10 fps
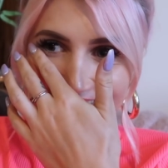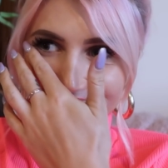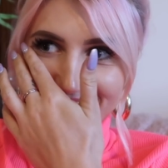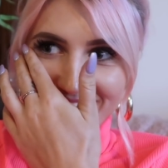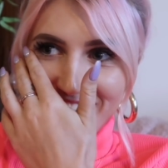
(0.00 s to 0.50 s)

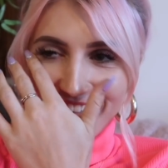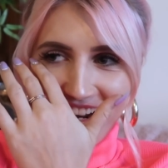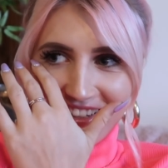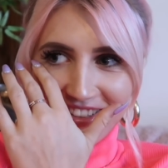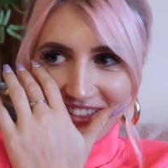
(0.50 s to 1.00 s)
so
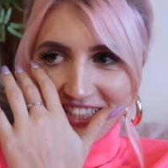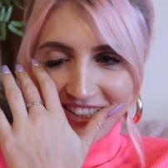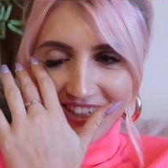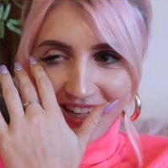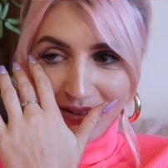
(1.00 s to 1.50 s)
random, I
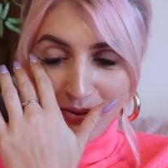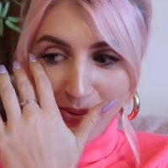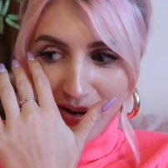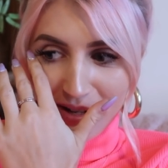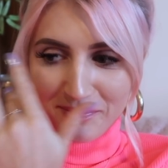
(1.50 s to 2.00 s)
shouldn't laugh
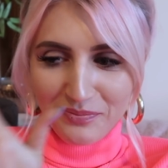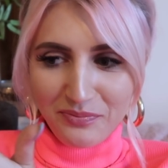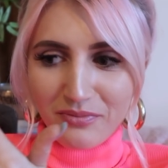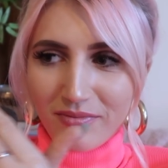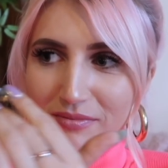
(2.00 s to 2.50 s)
about it.
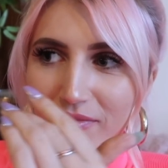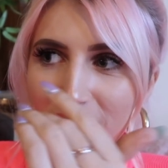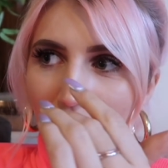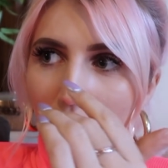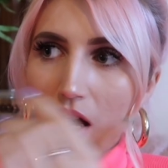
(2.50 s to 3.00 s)

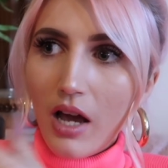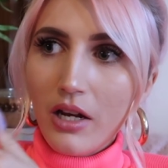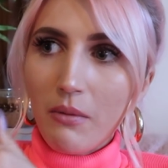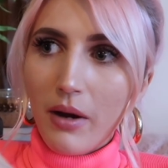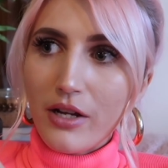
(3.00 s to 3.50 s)

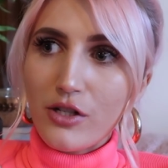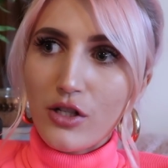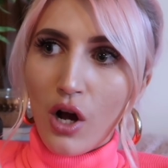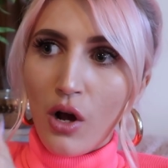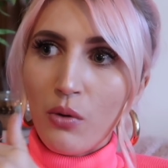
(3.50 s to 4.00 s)
Anyway,
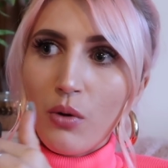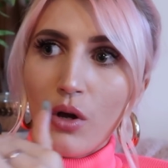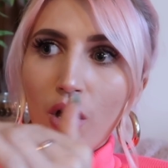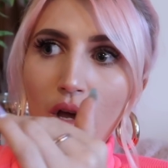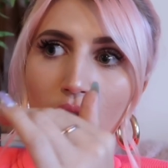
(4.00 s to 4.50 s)
so
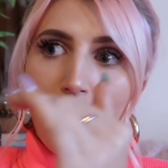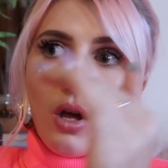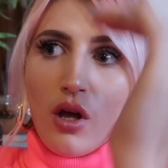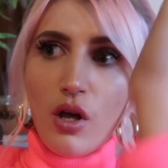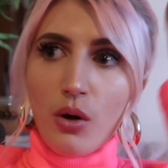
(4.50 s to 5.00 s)

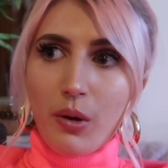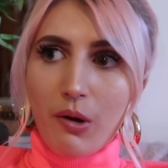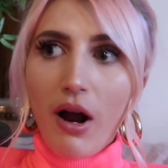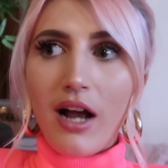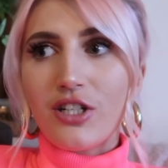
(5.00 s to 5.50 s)
we
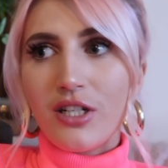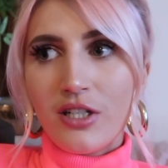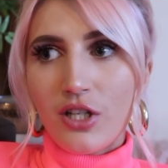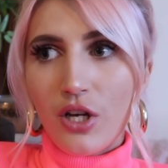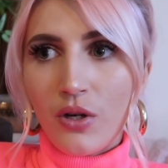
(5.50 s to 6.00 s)
crashed
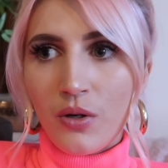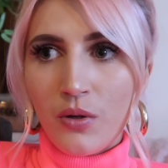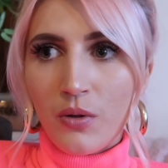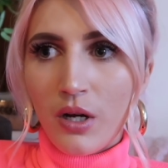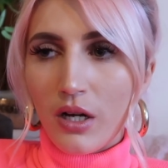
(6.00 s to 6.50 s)

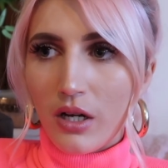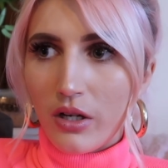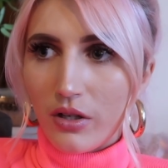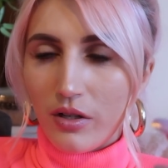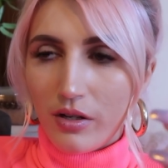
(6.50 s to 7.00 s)
into
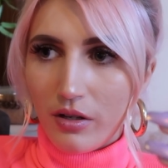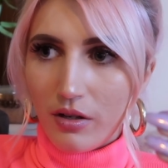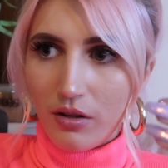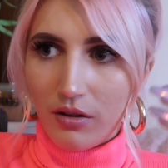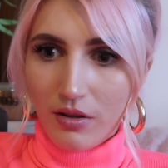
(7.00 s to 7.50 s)

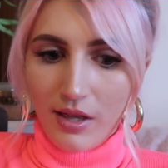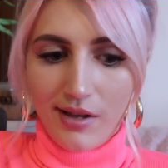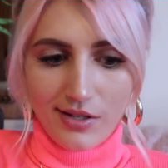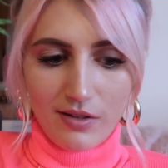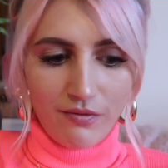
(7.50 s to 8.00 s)

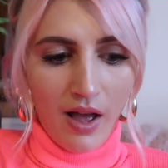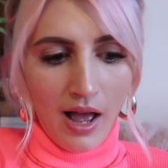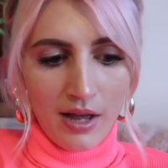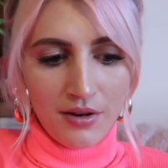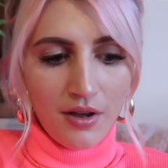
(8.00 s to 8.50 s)
this
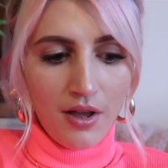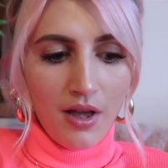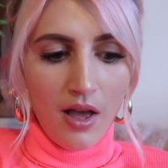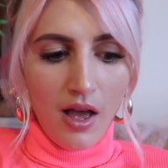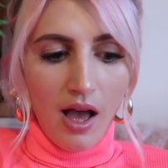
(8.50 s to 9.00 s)
van
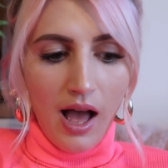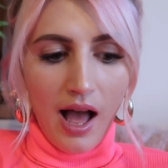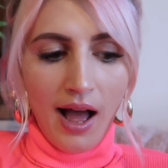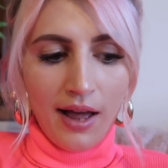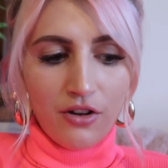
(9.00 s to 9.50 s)

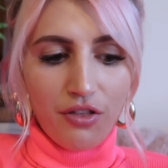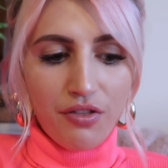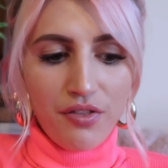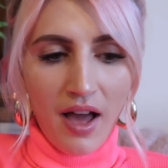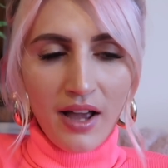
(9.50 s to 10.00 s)
and
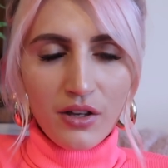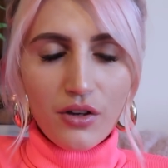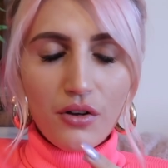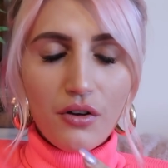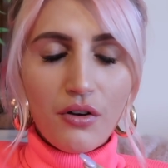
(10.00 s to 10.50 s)

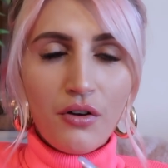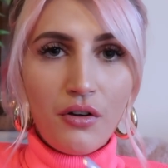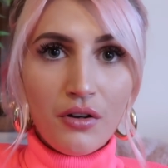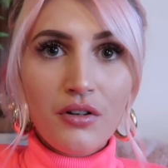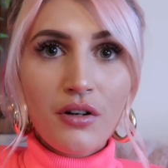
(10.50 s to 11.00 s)
thank
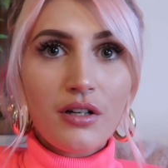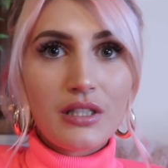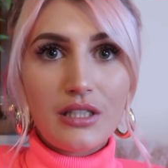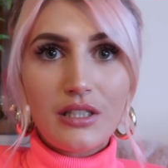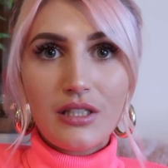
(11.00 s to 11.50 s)

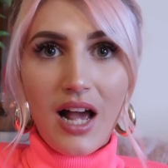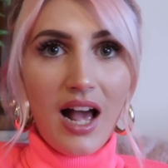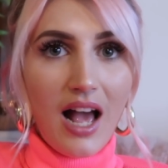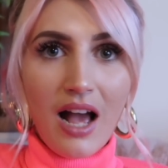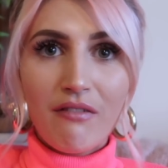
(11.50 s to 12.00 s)
goodness
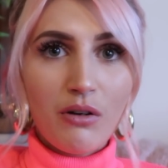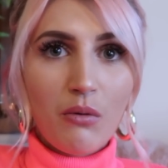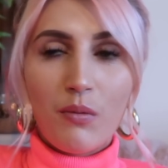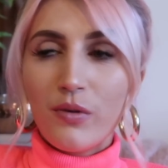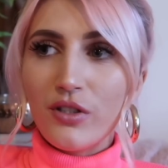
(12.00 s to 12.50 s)

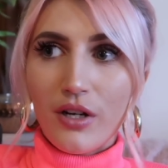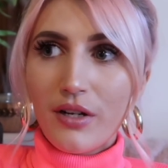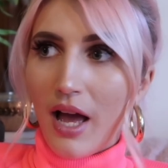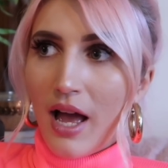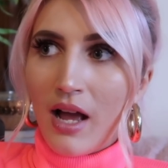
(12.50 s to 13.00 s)
everyone was
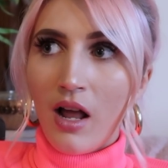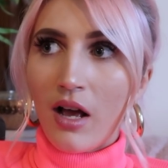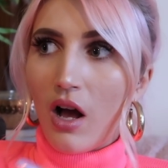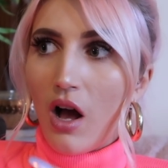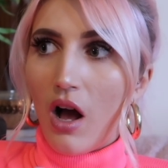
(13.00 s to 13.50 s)
okay.
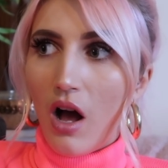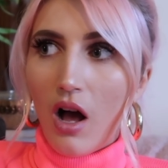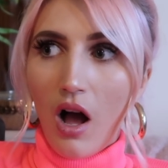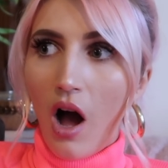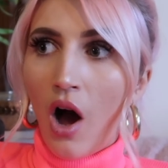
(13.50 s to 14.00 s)
Like,
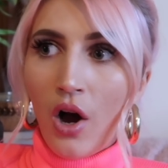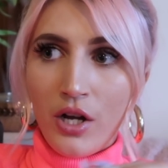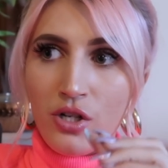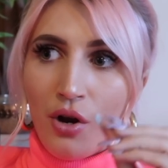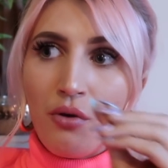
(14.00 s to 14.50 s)
I
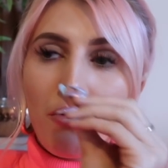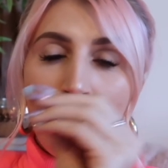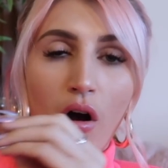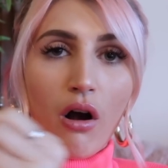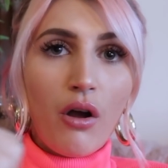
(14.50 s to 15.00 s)
don't
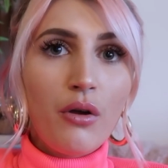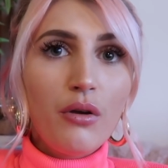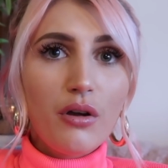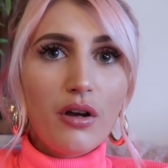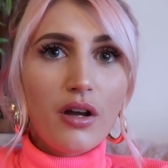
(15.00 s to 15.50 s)
know